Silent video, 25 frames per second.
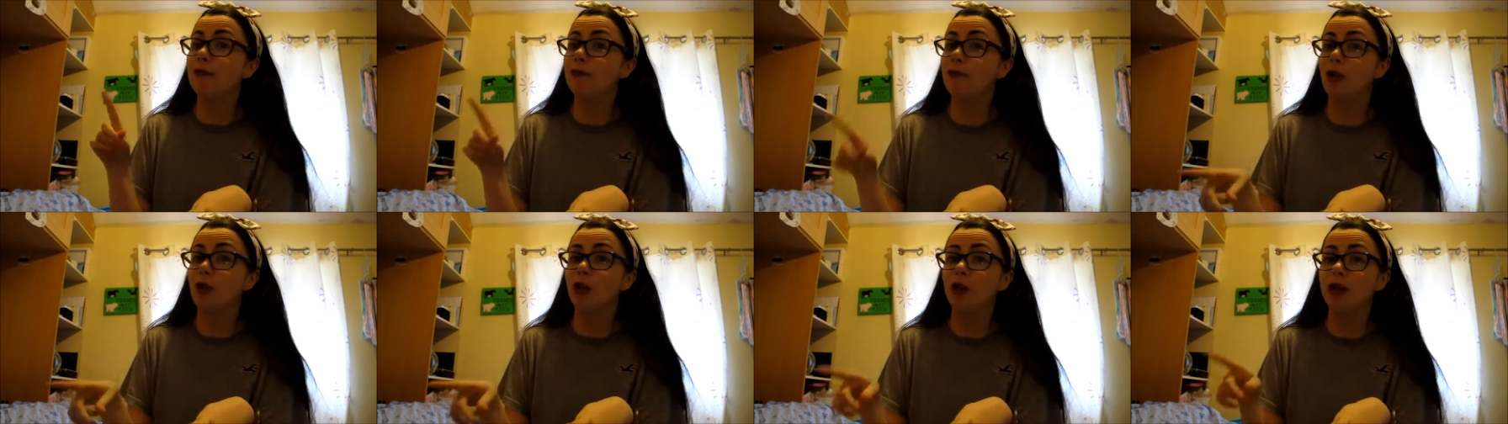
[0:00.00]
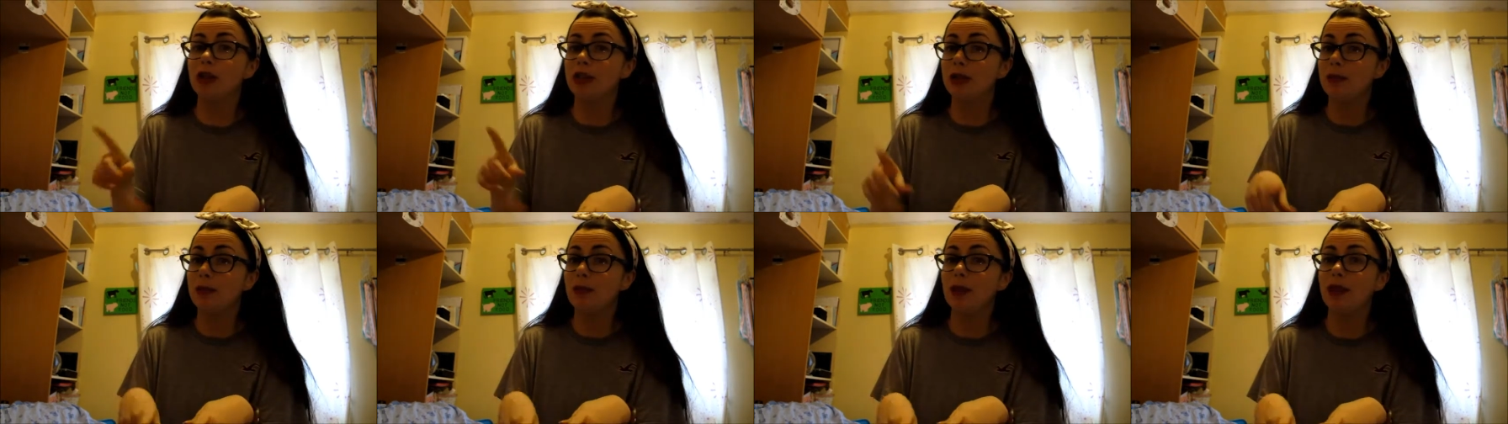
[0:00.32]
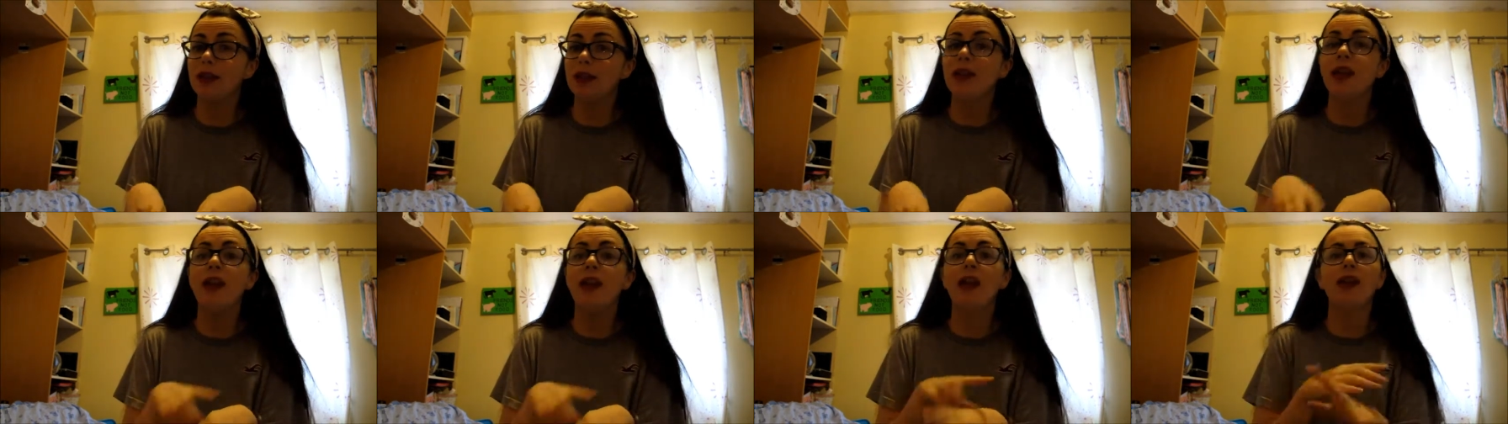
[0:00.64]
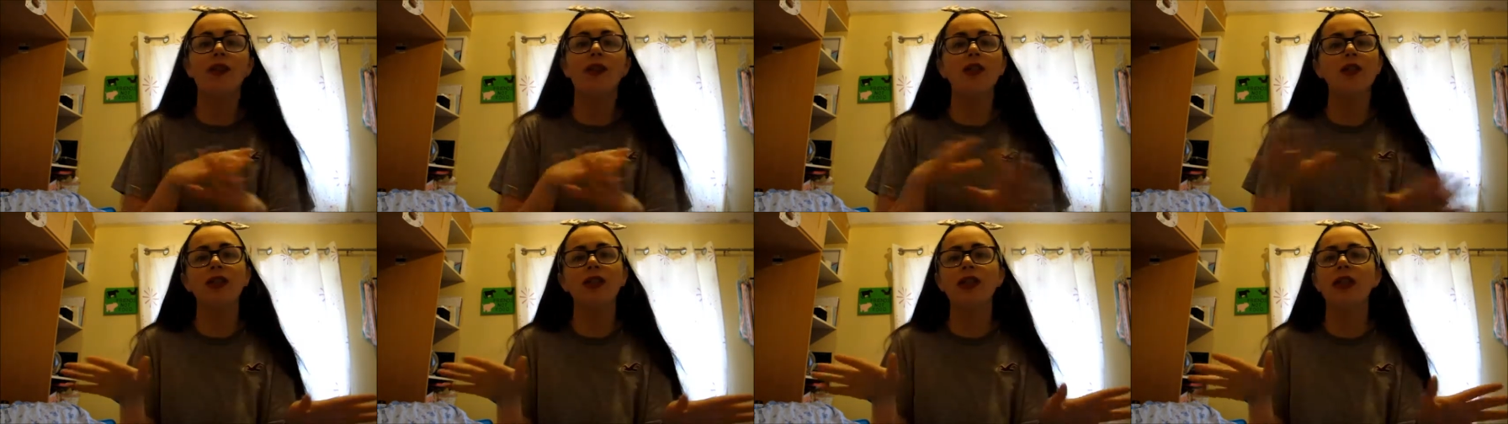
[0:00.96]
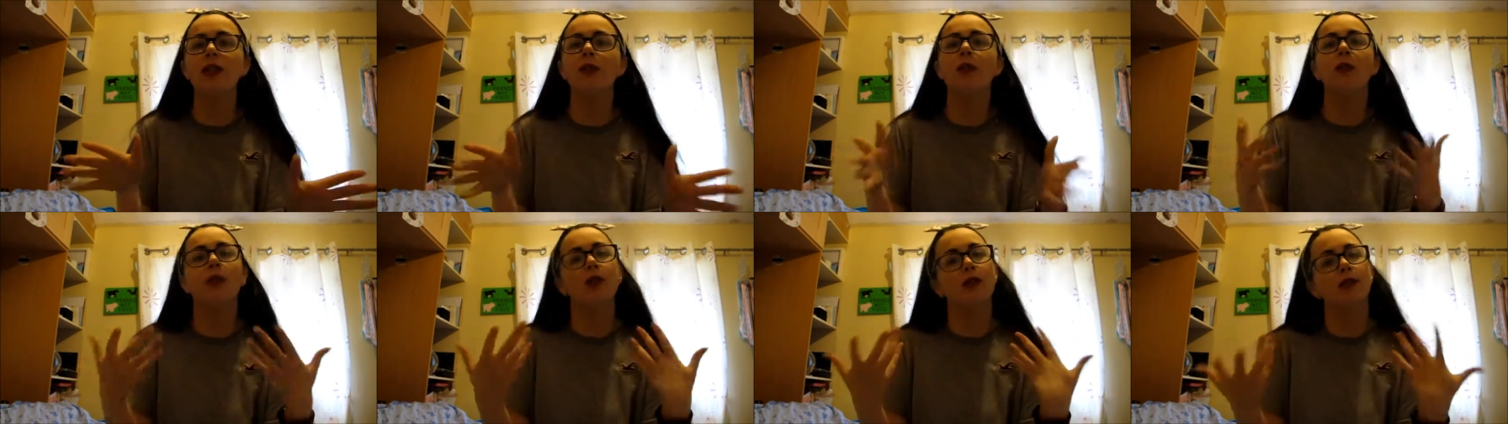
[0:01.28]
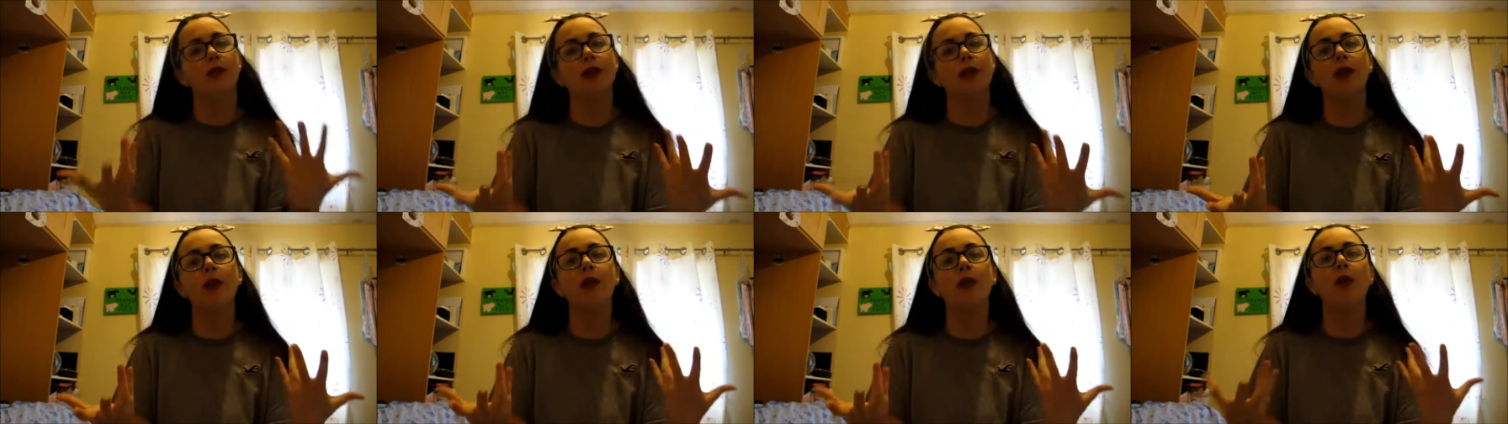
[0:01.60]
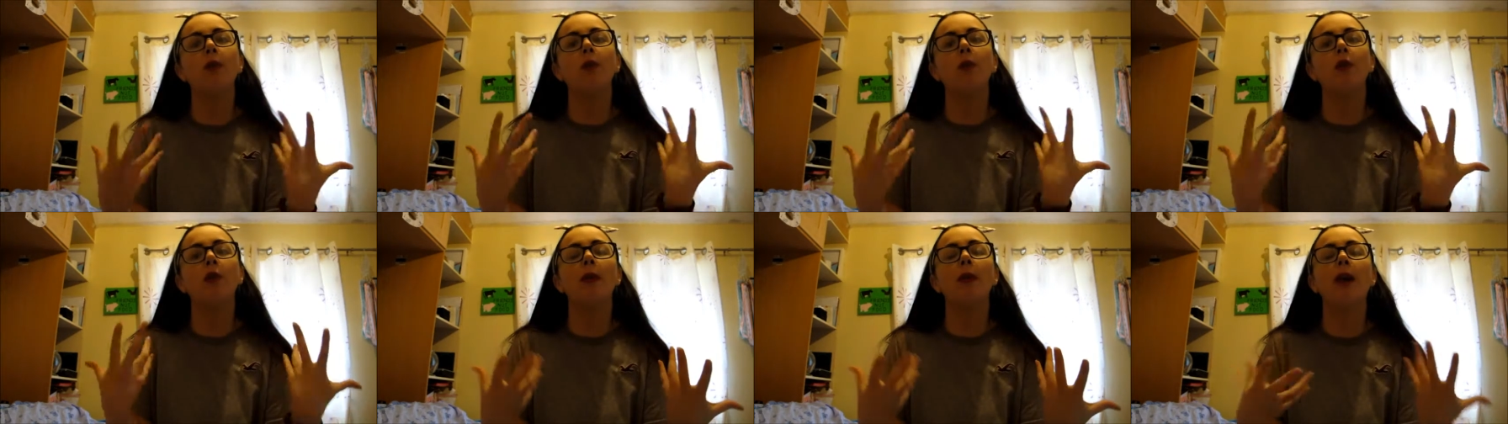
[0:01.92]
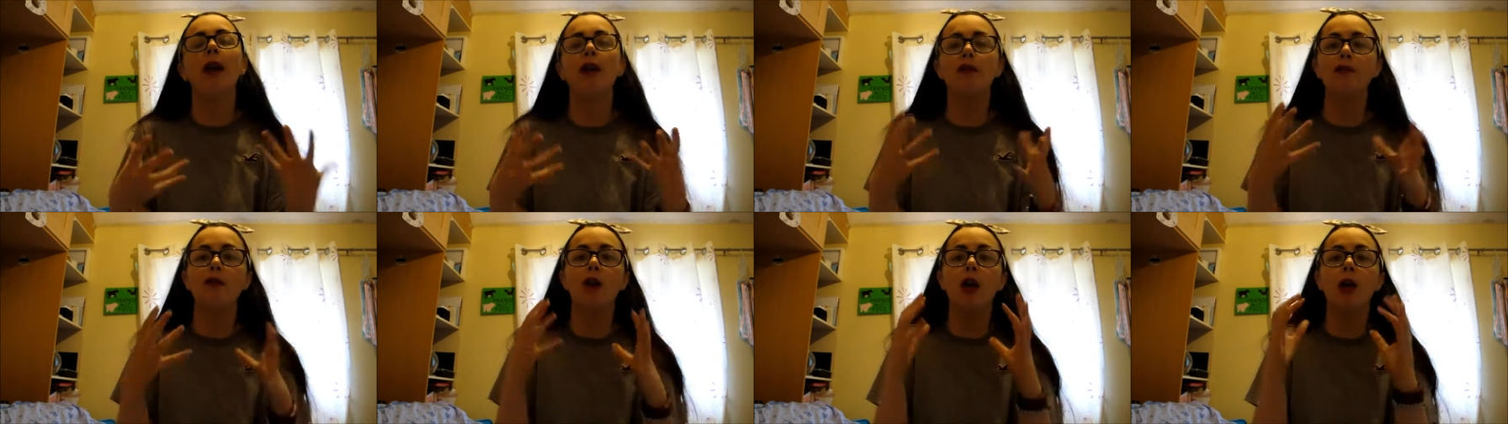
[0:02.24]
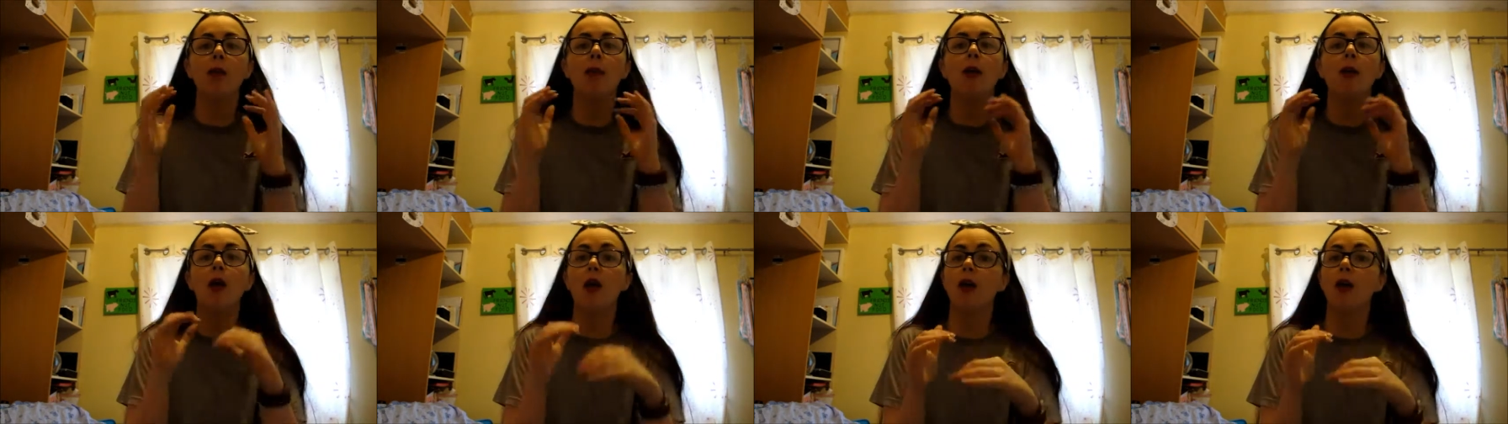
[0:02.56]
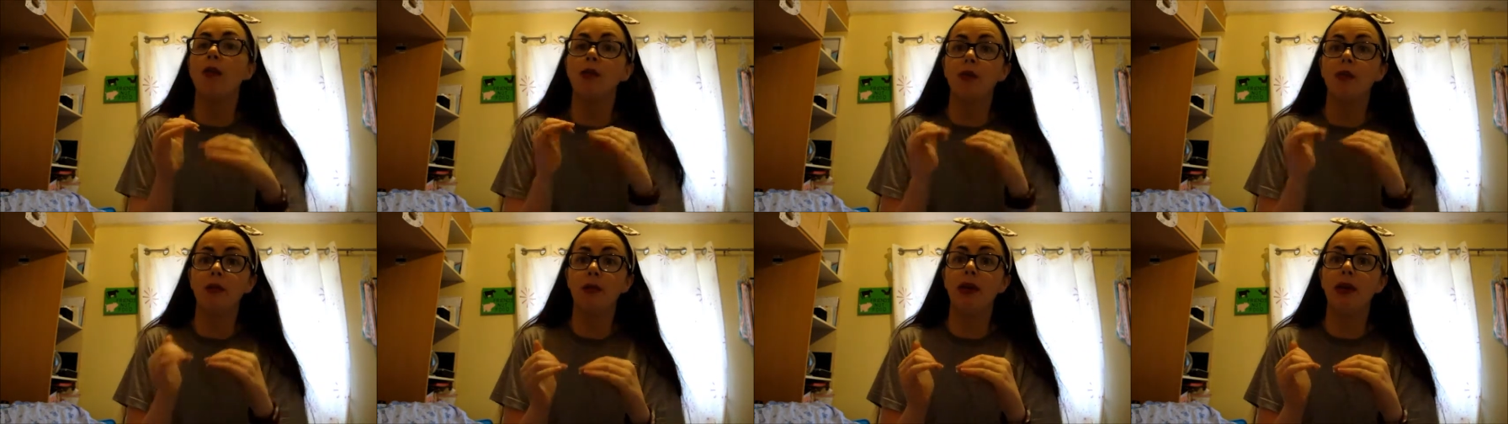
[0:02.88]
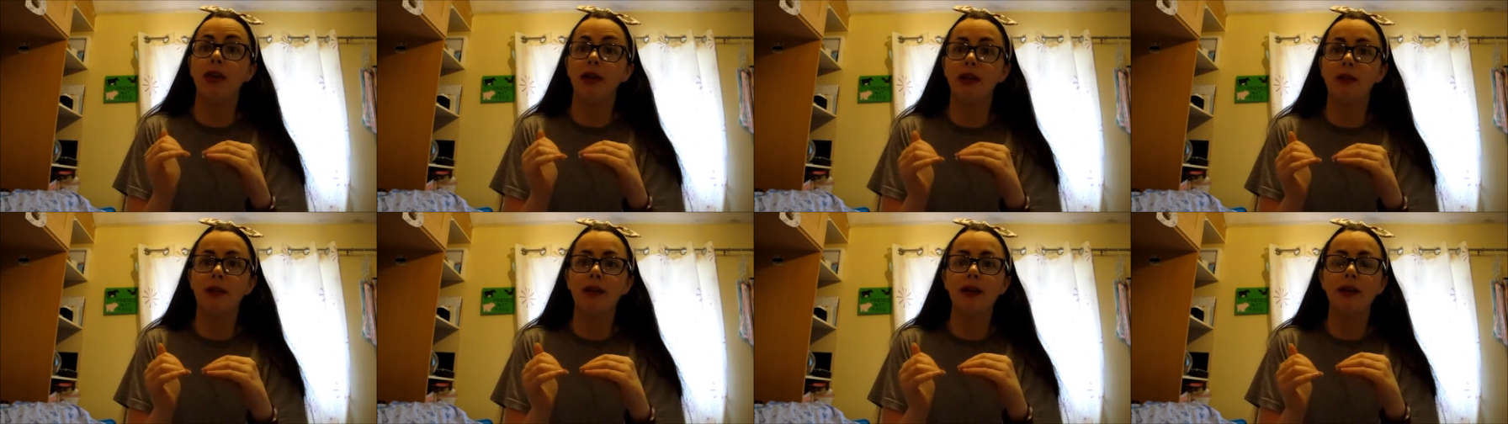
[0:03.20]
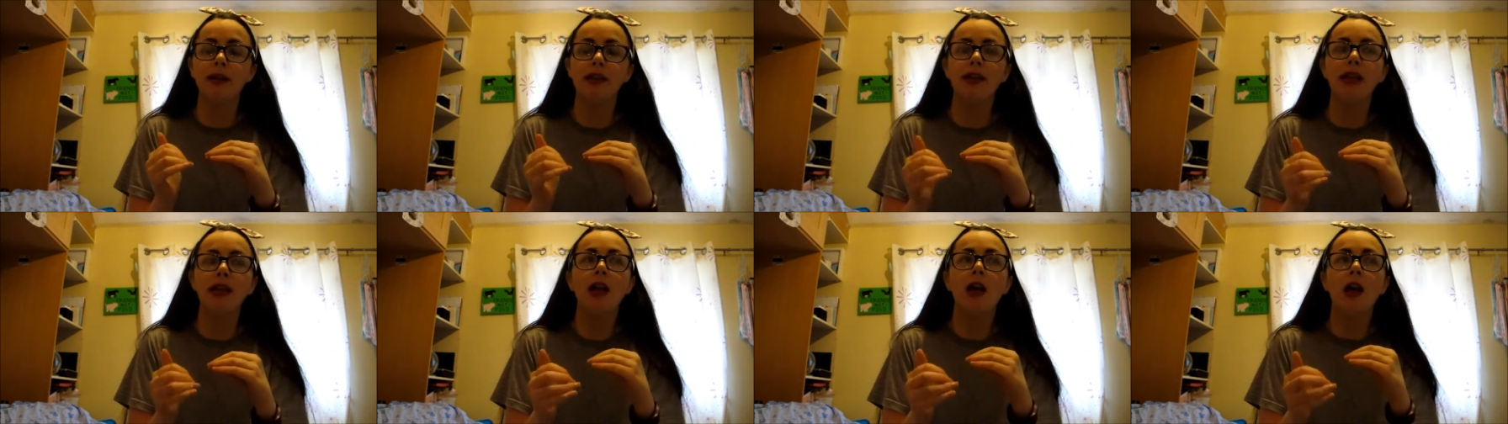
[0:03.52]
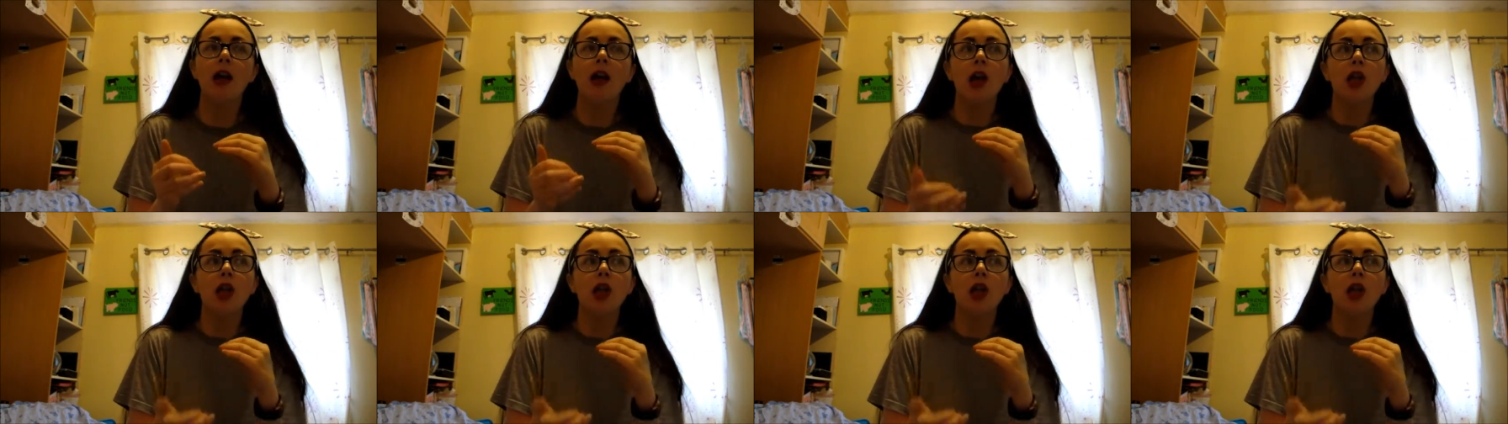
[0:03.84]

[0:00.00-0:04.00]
40th birthday and I just didn't want to ruin and put a bad vibe on the birthday party.